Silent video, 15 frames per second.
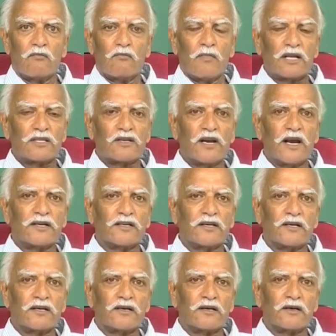Much
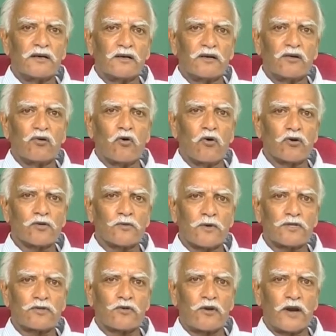later Coase
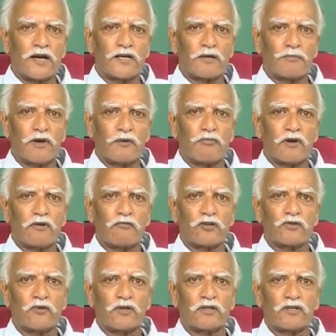was to write a paper
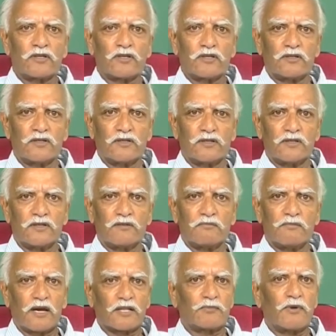which was
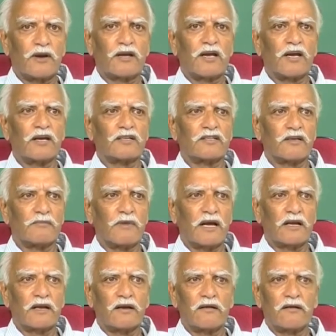pathbreaking and
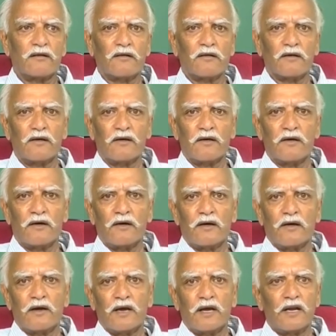seminal
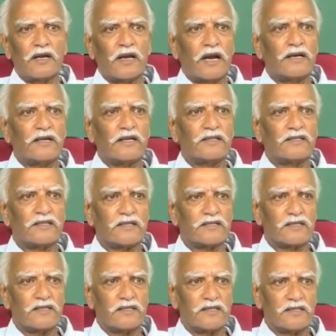in
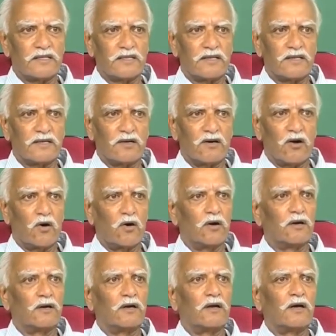1960s
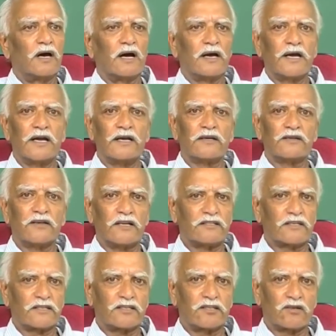on again
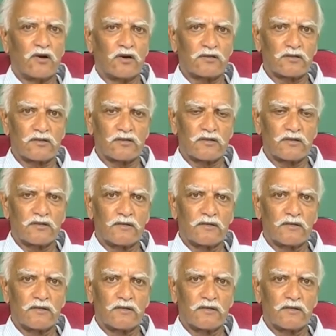transaction costs.